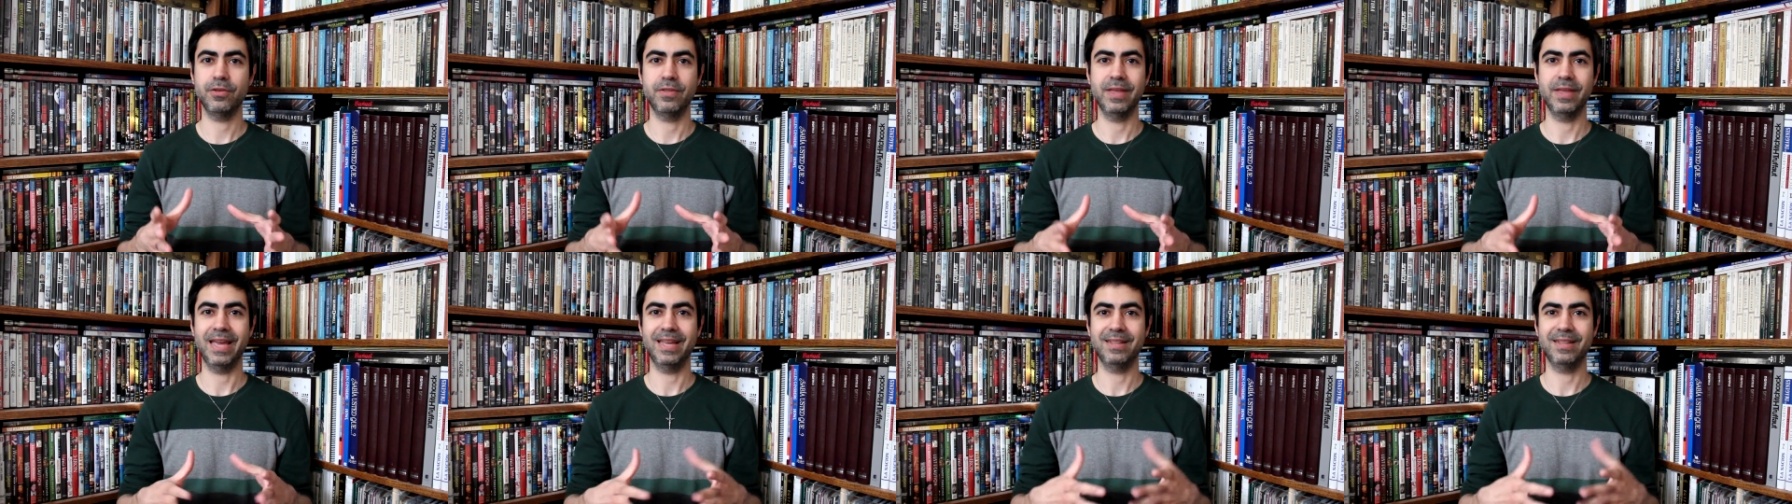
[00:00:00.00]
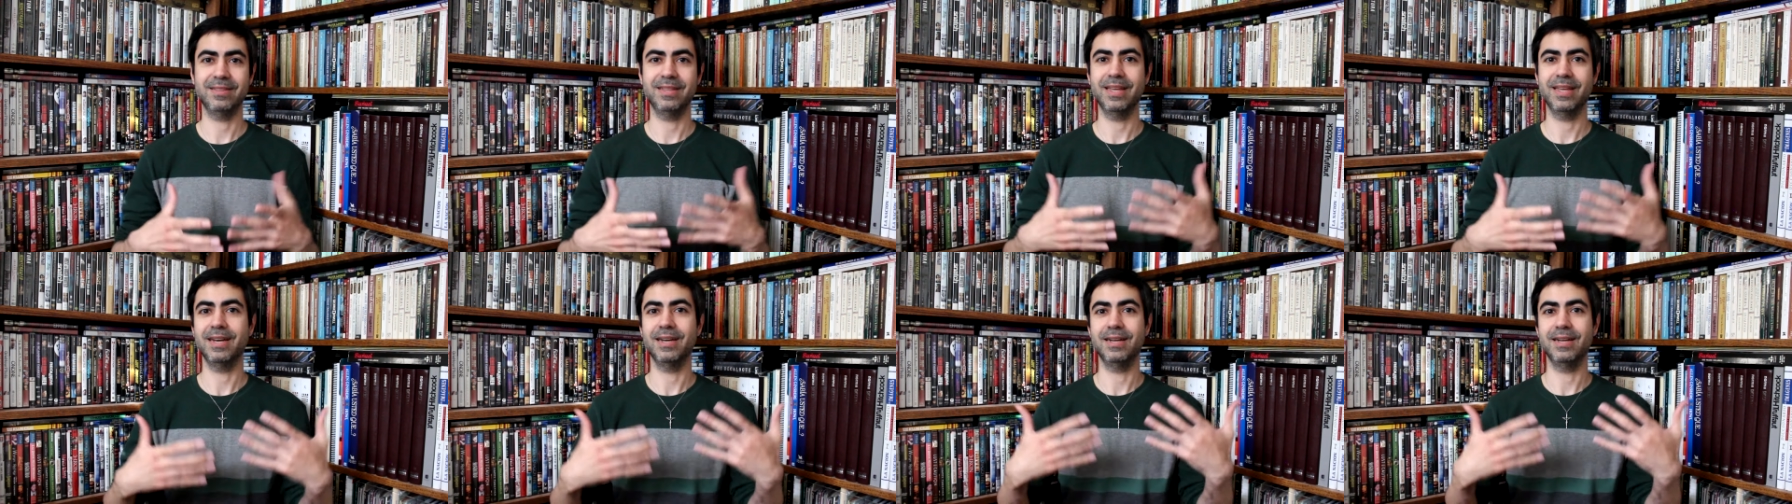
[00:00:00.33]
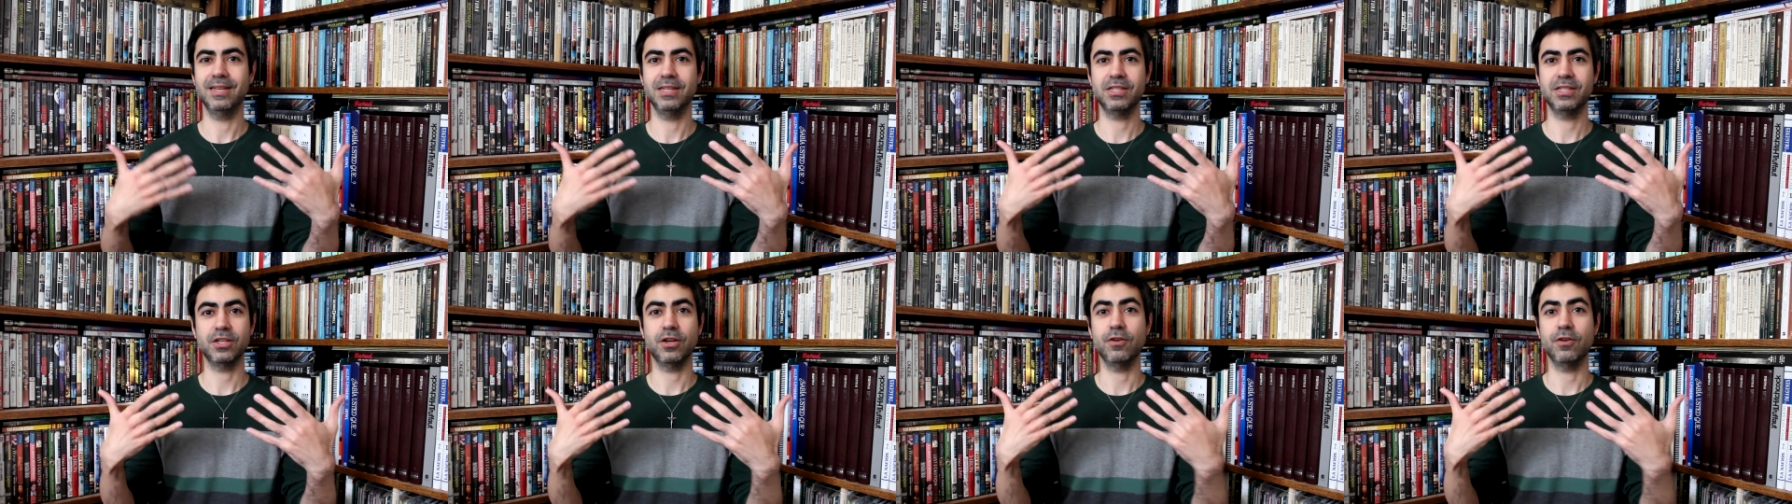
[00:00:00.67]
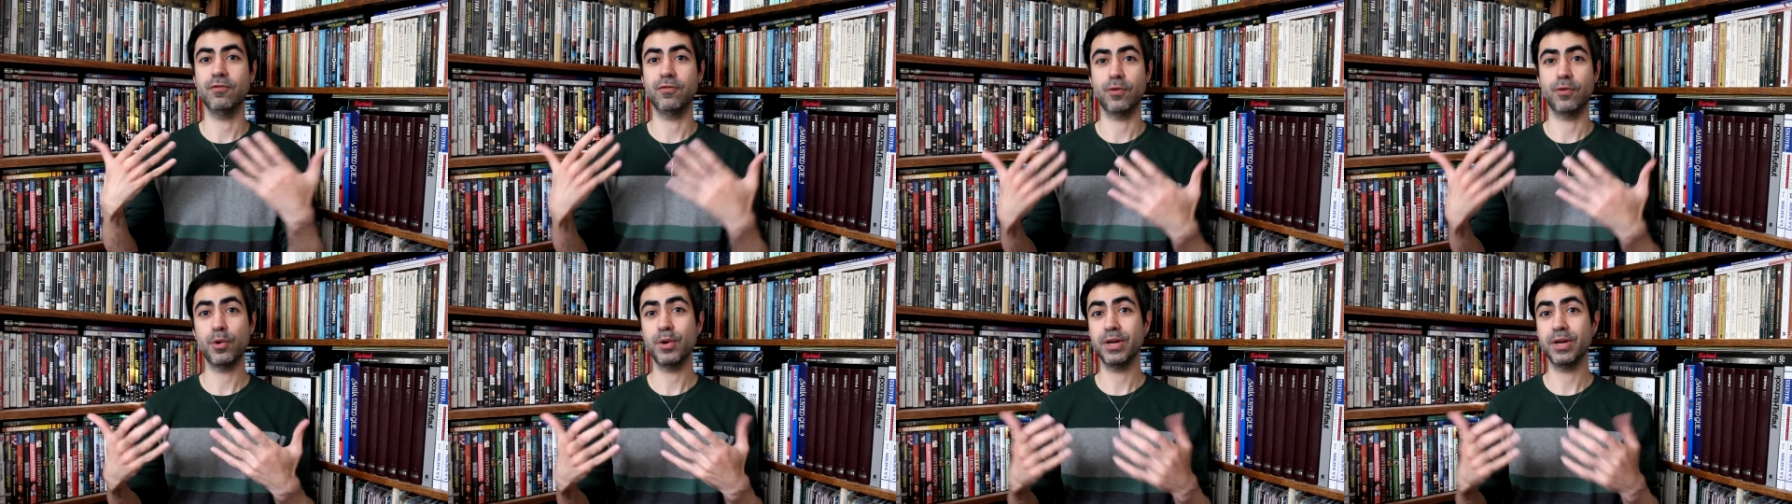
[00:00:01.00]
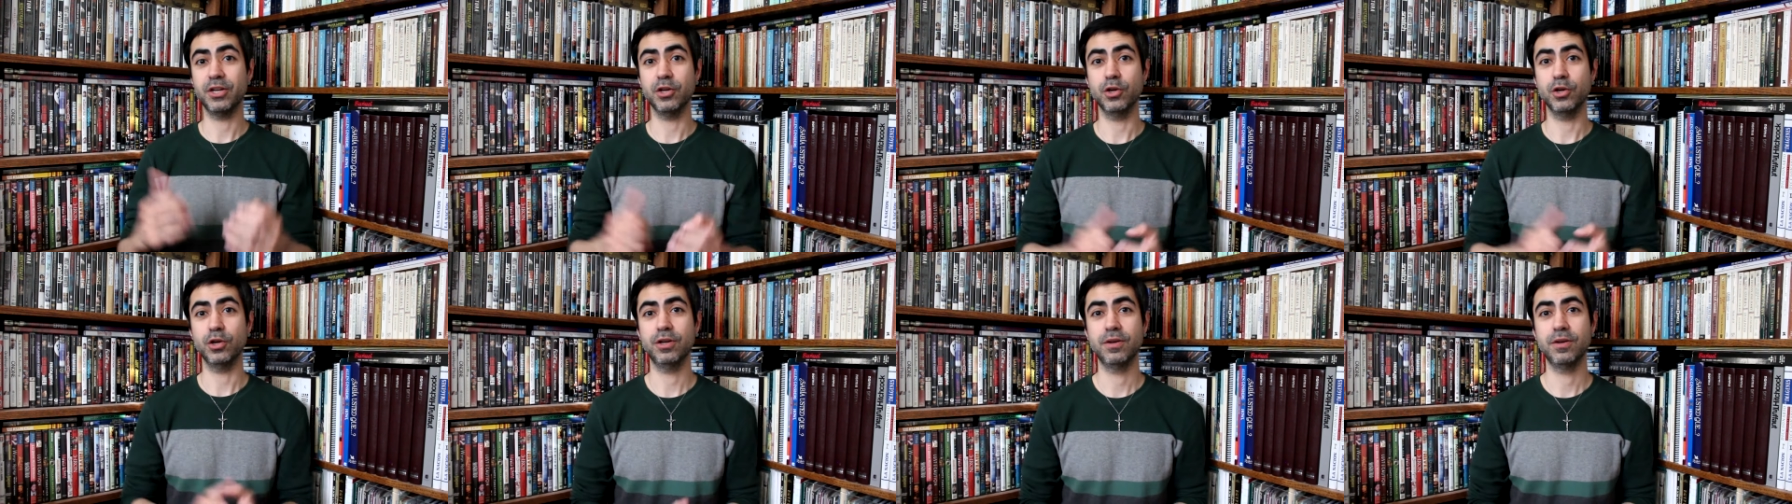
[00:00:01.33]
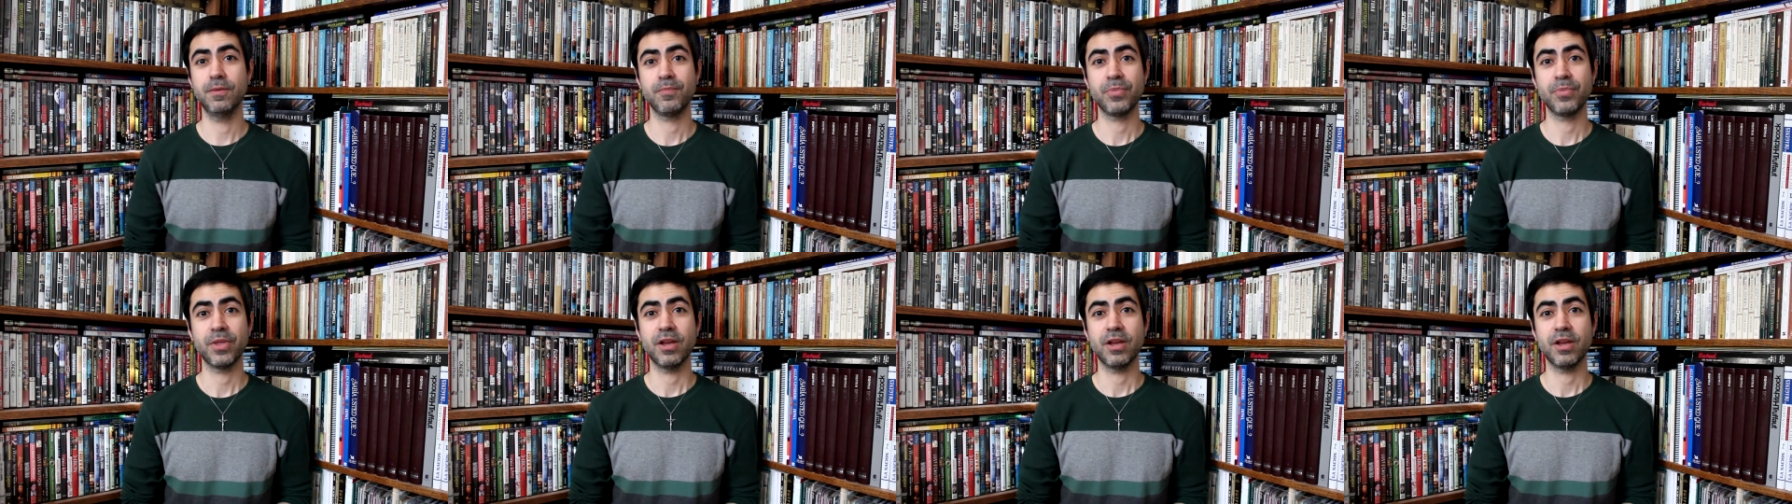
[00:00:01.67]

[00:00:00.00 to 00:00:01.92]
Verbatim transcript: than that it is a very good,